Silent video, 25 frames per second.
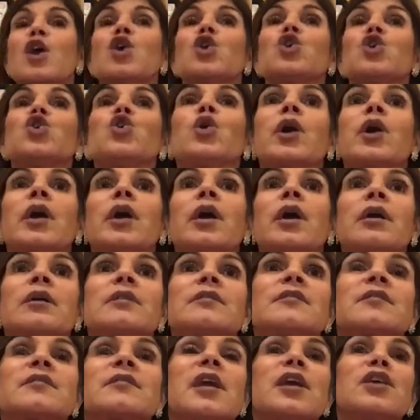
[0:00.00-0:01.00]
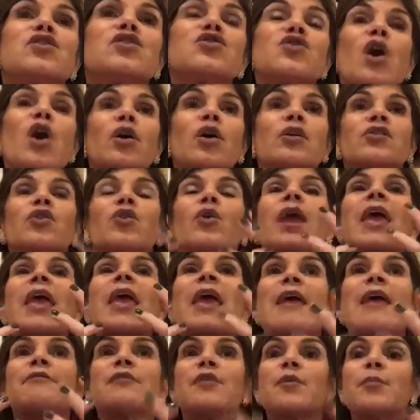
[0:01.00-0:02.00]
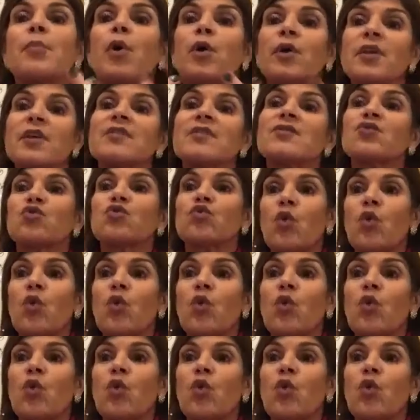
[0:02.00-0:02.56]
you're a skin doctor, everybody's